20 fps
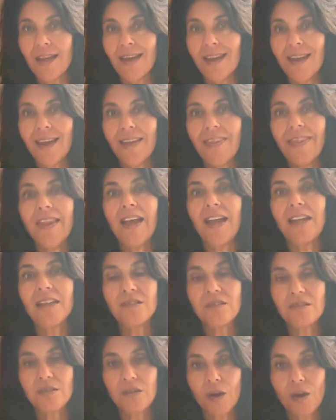And
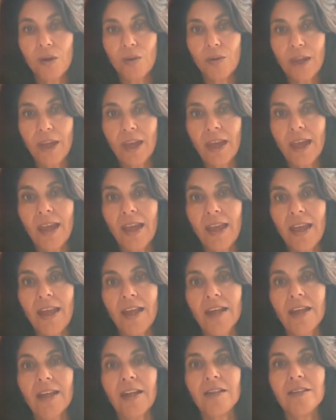that's okay.
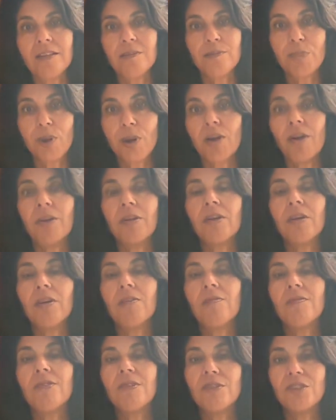It's part of
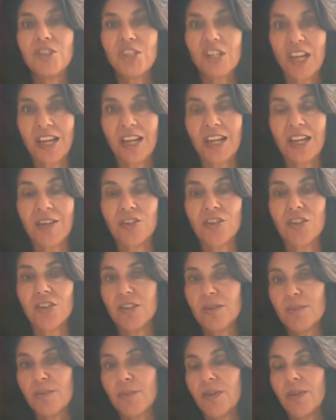the change.
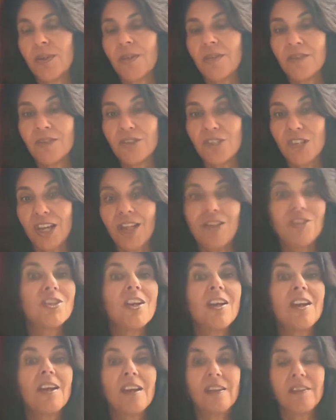It's part of the change
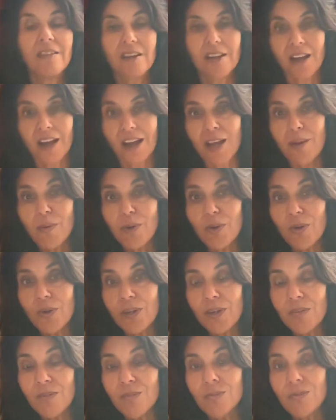that I'm
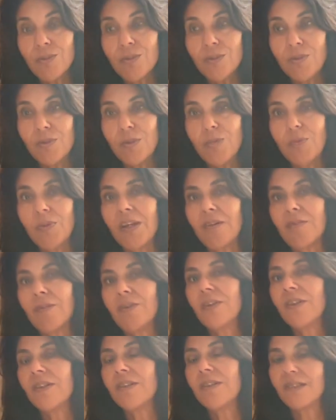going through with whatever
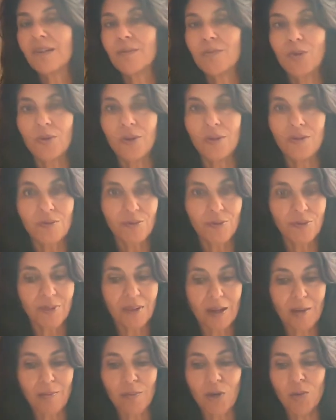it is that I'm going through in
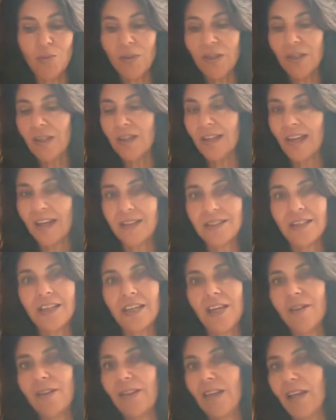that moment, in that
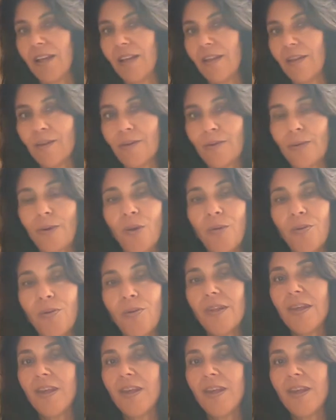day, that other growth.